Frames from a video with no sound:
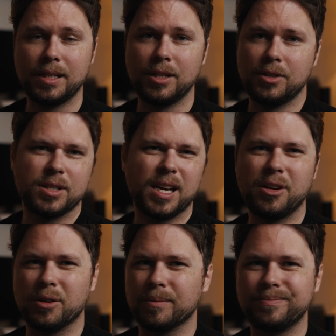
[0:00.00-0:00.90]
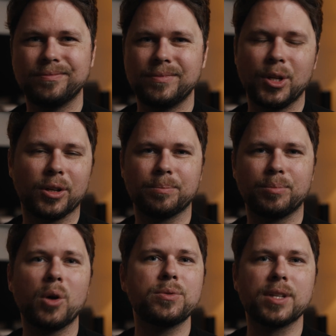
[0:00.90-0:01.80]
You just got your
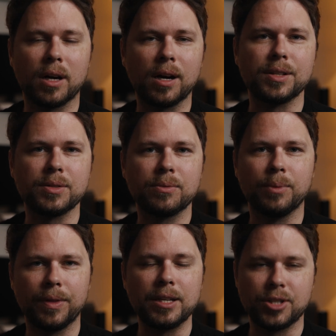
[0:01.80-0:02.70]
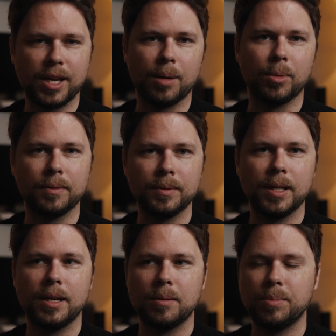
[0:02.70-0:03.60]
pros and cons with each camera.
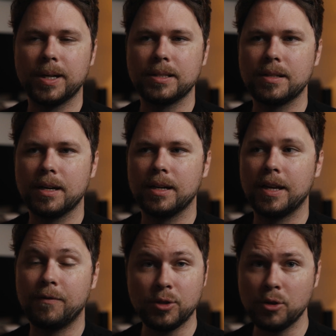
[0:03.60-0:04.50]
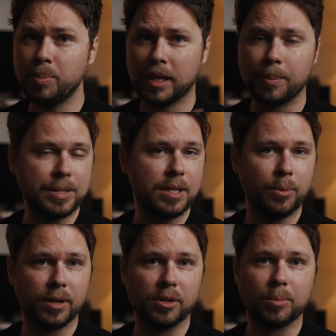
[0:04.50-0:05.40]
But if you do pick up a
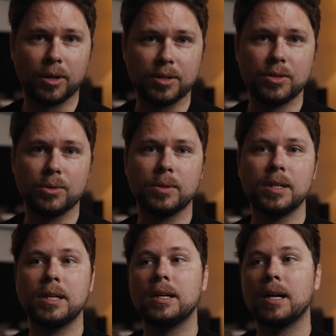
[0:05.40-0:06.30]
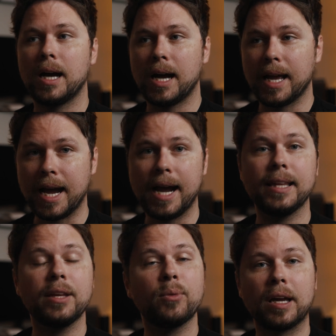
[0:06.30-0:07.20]
C100 Mark II, I
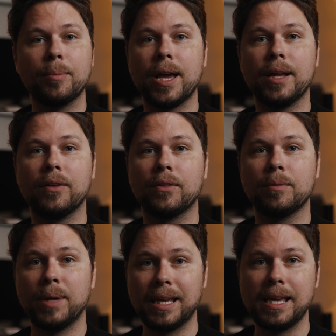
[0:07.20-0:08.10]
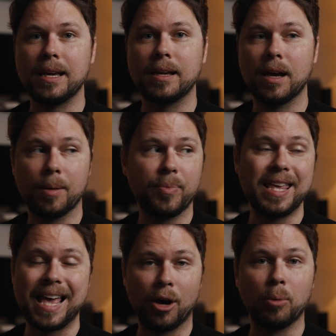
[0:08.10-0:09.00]
highly recommend picking up
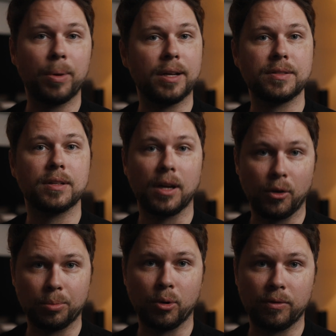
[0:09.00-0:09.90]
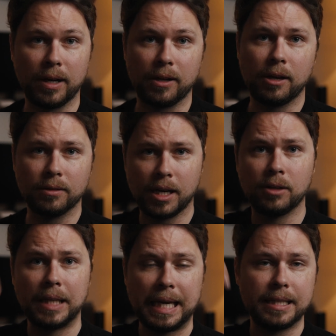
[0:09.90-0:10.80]
the Owlbot color profile.
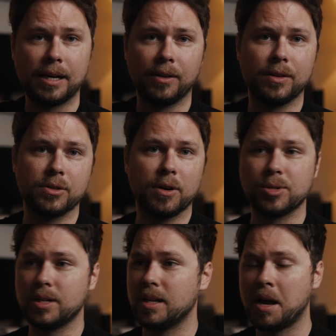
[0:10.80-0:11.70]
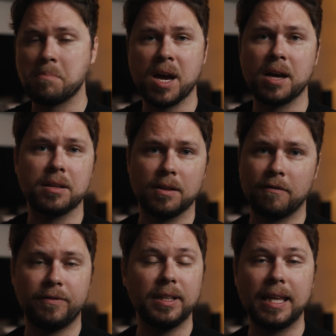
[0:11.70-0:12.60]
I'll link it down in the description. I'm not
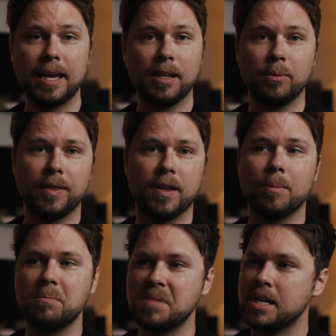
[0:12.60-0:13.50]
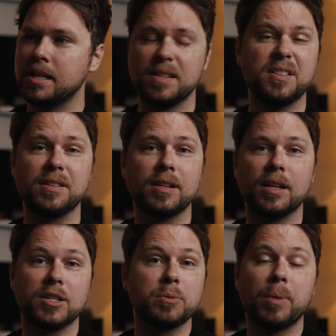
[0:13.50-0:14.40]
affiliated with him. This isn't
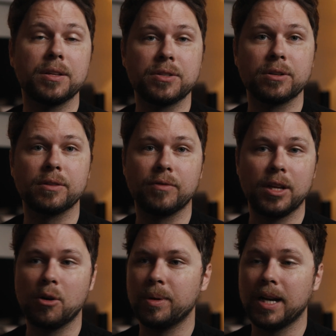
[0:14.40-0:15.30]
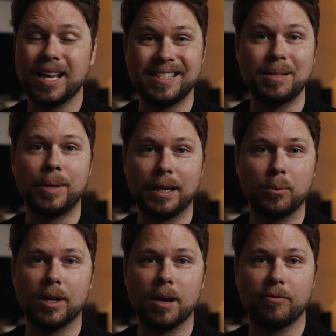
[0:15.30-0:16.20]
a sponsored video, but I did pick
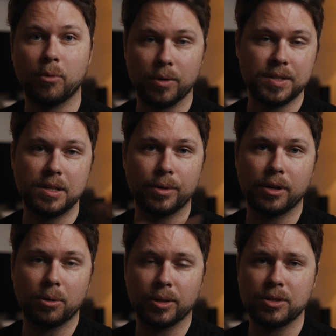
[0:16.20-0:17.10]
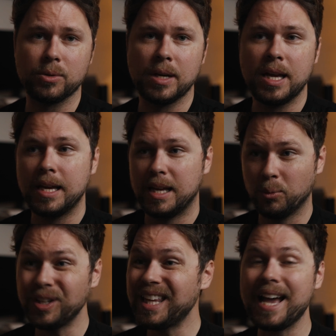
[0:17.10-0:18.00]
one up for the C100 Mark II.
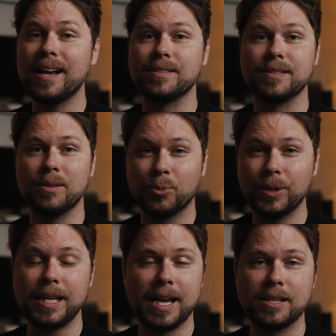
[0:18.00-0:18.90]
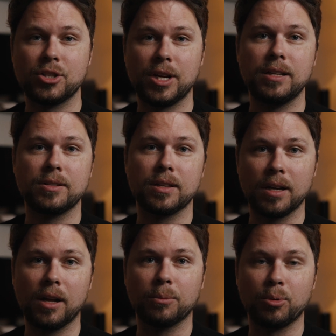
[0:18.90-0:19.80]
It really has changed the
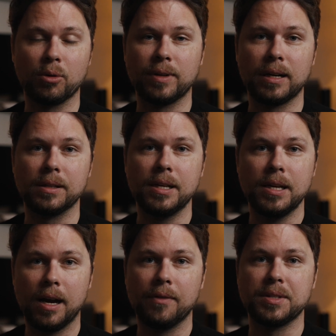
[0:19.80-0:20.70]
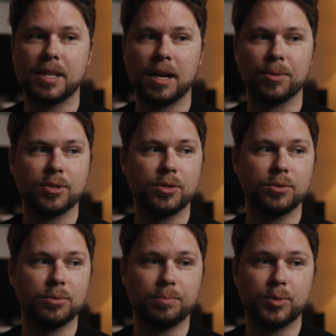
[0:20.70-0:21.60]
color profile of this camera
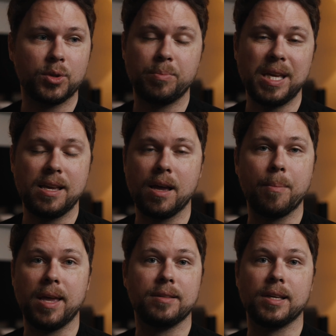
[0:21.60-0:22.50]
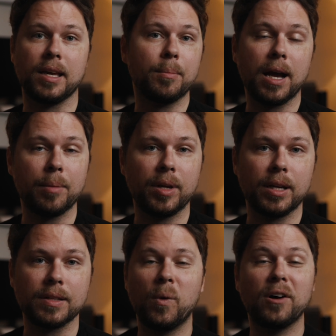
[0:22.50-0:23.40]
to be amazing, in my
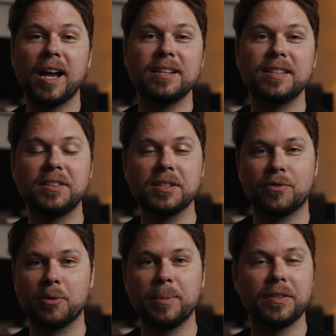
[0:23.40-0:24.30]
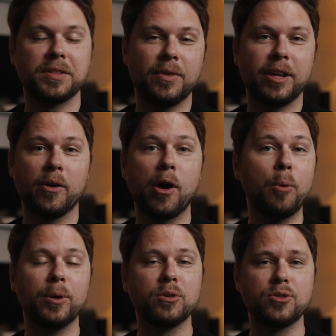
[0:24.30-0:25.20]
opinion. Well guys, that does it for me on this video. I
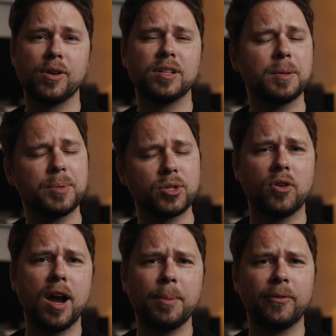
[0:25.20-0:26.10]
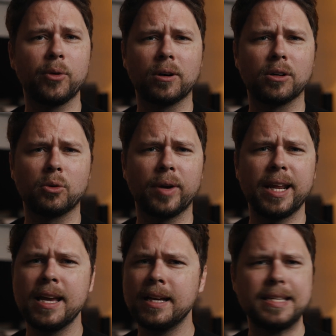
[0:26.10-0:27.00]
hope you enjoyed it. Subscribe if you aren't
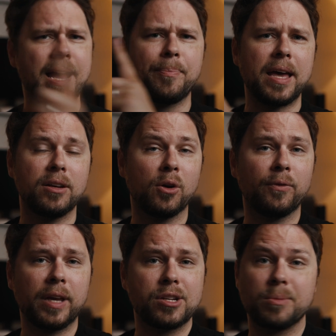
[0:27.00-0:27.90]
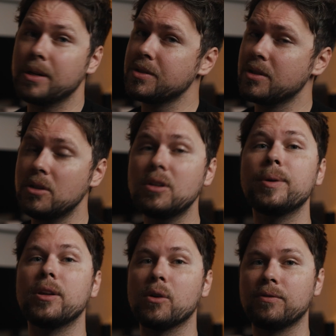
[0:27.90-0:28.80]
already. Tap that notification bell so you can
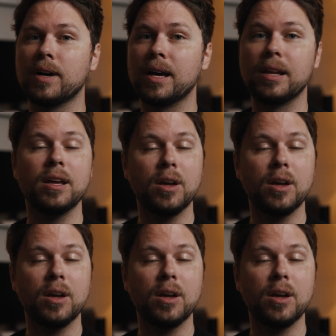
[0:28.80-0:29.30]
be notified